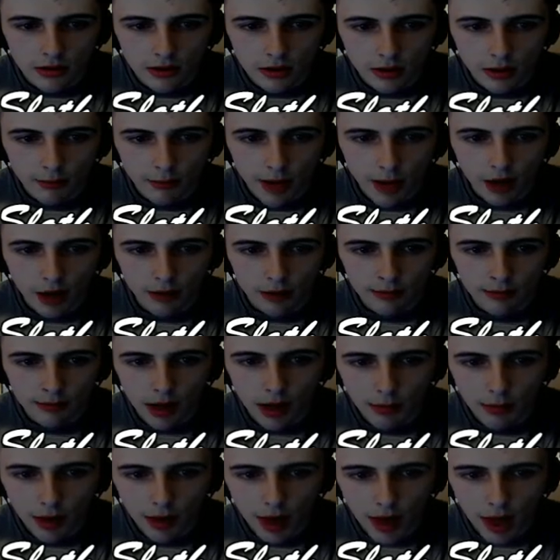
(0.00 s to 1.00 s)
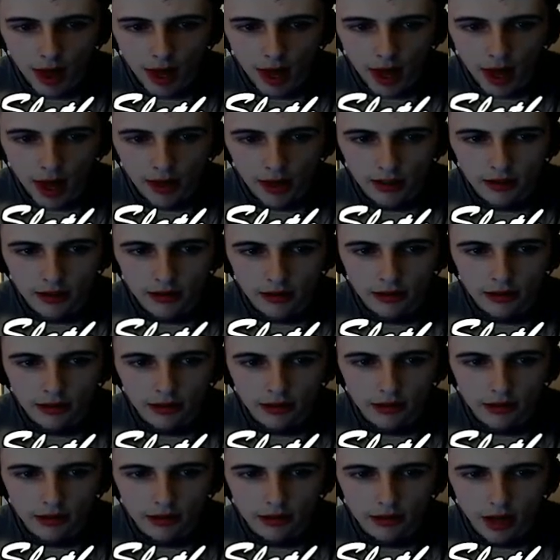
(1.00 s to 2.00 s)
Come on, come on, play!
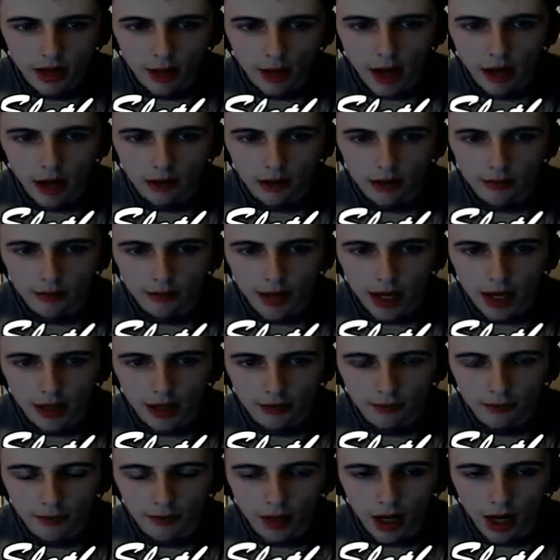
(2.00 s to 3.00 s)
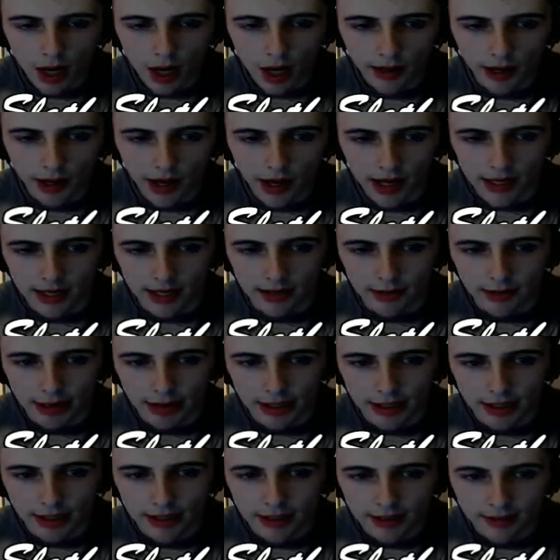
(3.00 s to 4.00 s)
Come on, come on. Ah, there you
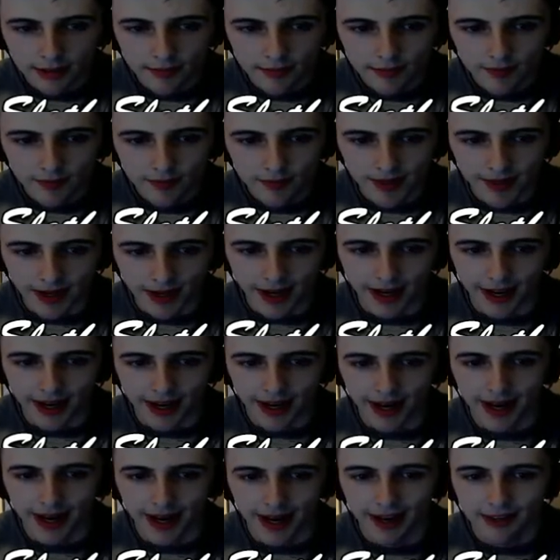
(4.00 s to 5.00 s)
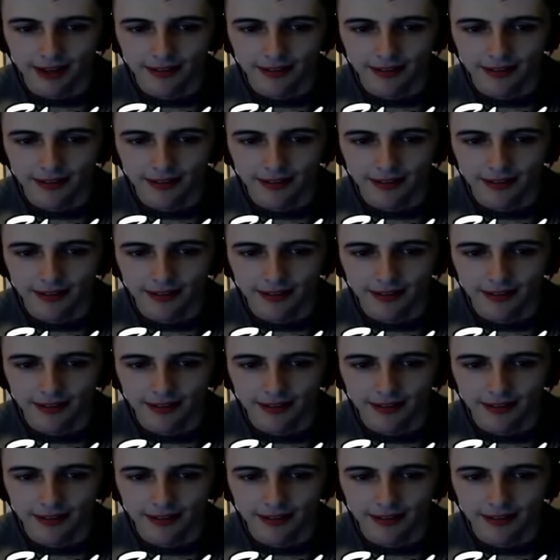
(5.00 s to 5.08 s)
are. Yeah.